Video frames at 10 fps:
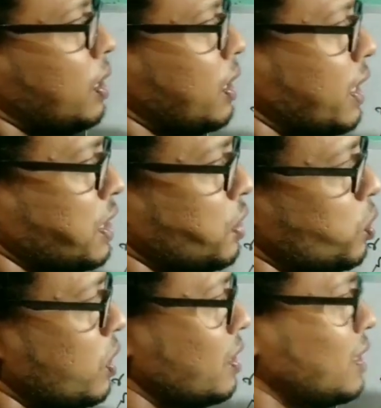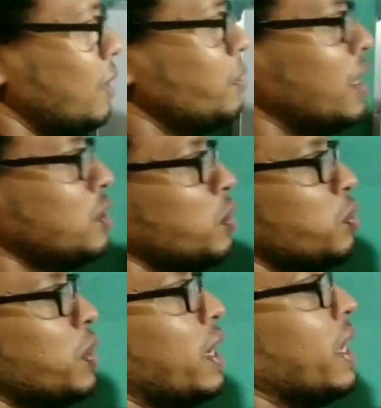That's why
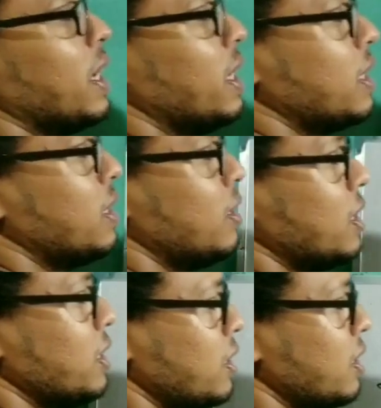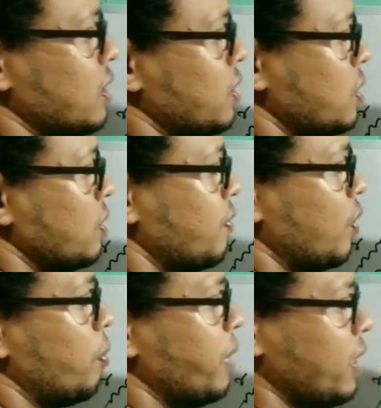you can neglect the resistance
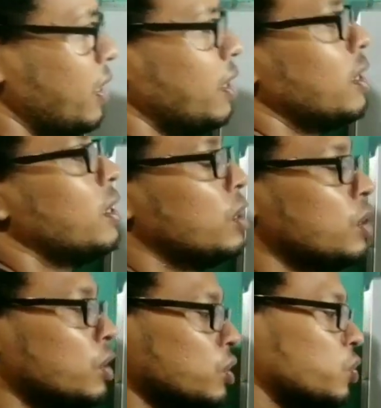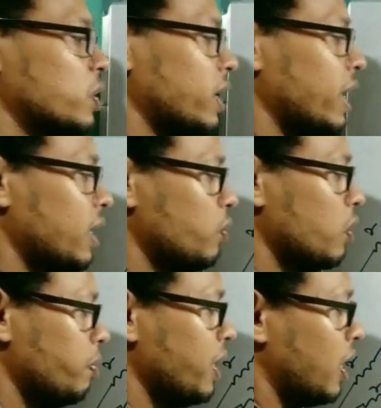from here. So the net
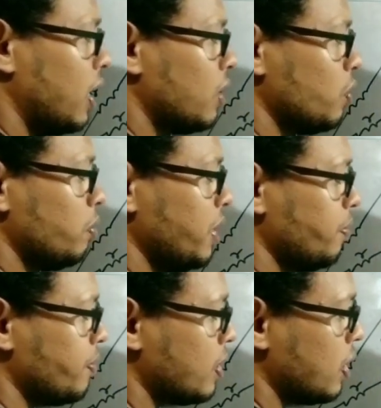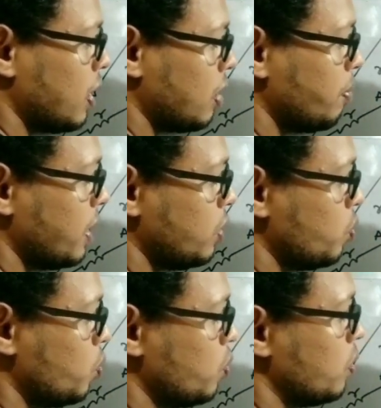will be R by 2.